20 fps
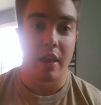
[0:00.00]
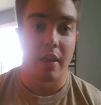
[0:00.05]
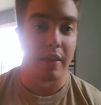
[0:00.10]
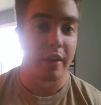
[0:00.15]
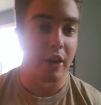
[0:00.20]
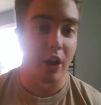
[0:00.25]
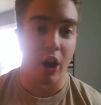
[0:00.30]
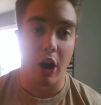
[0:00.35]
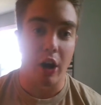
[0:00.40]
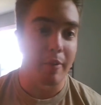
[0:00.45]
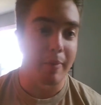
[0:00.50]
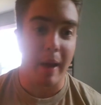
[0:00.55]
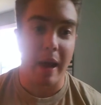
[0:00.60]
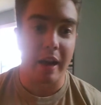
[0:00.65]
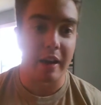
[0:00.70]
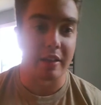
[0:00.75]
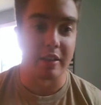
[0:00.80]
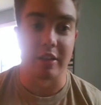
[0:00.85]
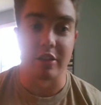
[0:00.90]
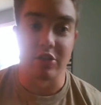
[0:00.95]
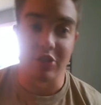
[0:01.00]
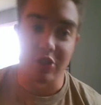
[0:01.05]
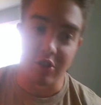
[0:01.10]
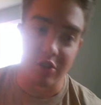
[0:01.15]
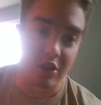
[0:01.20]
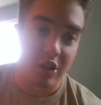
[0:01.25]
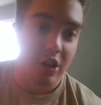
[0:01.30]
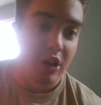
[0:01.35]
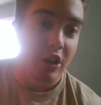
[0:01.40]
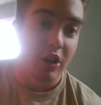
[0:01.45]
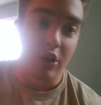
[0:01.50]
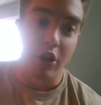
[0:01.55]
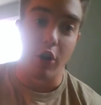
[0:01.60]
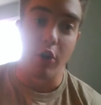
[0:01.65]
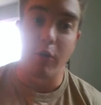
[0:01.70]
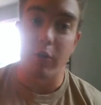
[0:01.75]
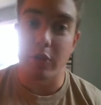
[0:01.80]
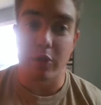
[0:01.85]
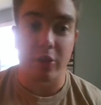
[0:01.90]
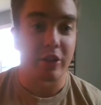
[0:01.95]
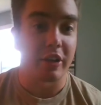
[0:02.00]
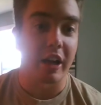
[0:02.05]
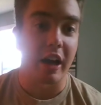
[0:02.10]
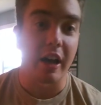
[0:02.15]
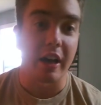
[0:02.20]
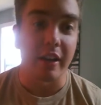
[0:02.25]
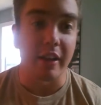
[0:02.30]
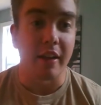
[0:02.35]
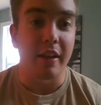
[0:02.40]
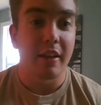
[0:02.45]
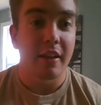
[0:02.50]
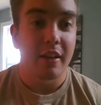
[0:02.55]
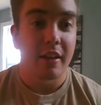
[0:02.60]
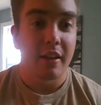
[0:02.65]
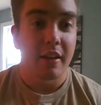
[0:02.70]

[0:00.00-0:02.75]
they automatically just go for their gun.